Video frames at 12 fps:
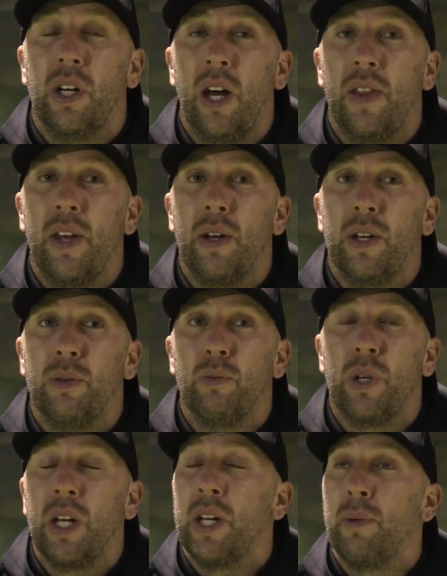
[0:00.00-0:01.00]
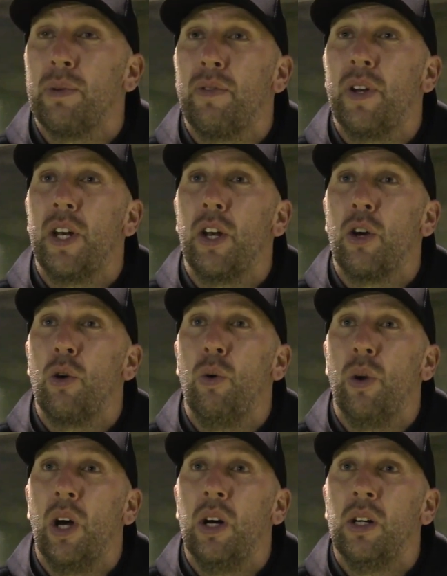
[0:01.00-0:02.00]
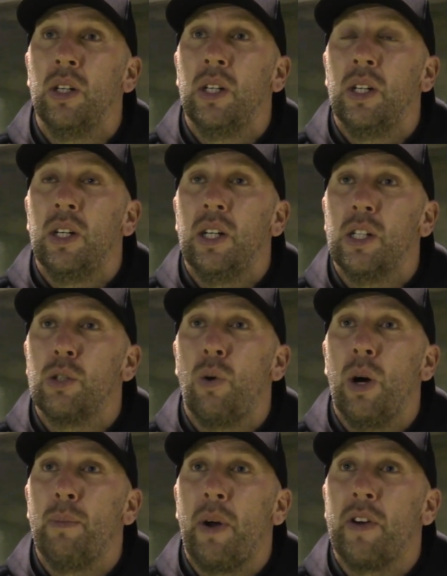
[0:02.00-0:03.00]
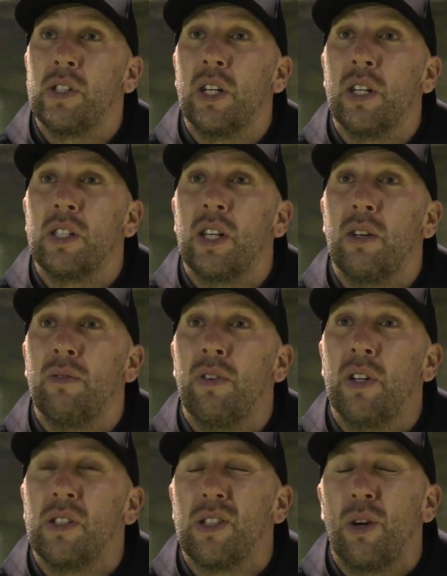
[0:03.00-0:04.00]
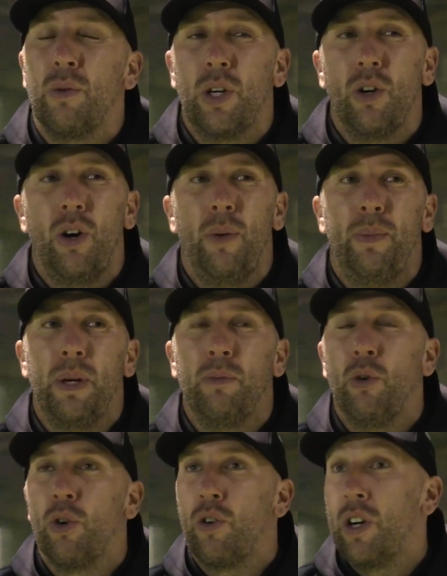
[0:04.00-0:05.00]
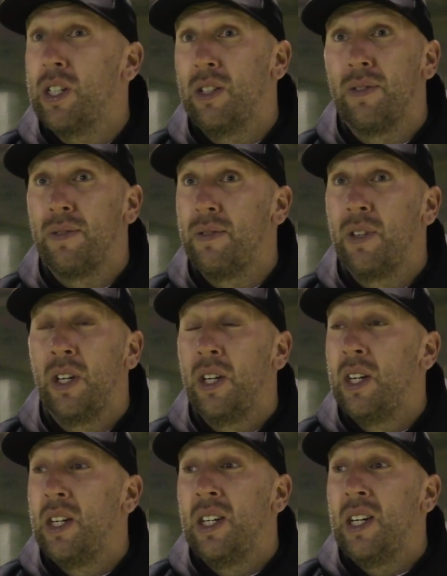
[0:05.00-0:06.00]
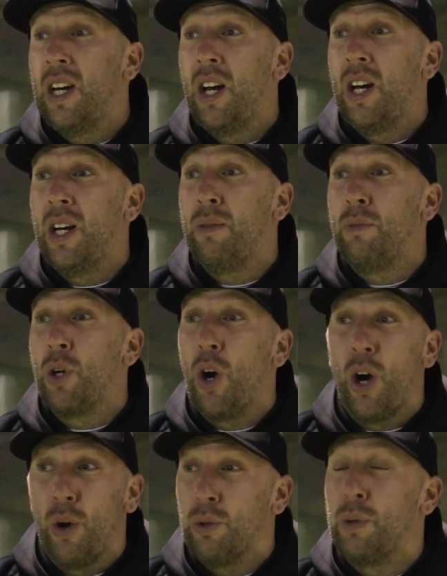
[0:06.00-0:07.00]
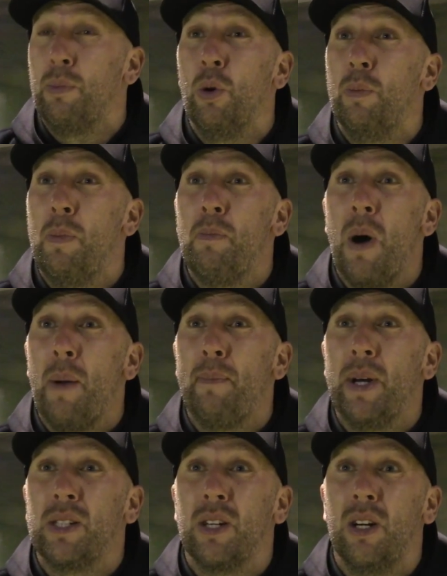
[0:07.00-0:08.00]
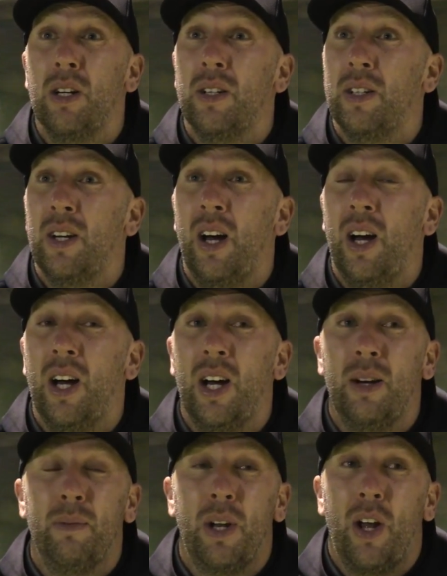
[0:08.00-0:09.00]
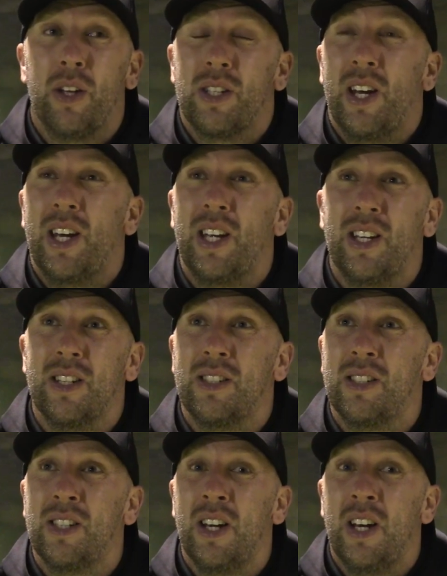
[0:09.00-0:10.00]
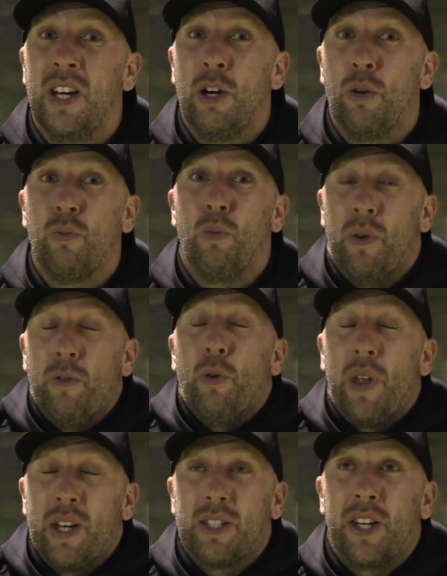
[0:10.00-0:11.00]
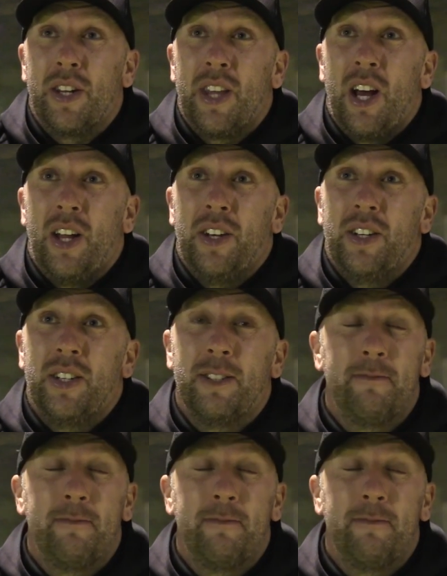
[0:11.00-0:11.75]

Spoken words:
and then we end up defending the corner is quite embarrassing to say in front. So we've got to be more aggressive. We've got to hold the ball up better. And like I say, it's, with all that said and done,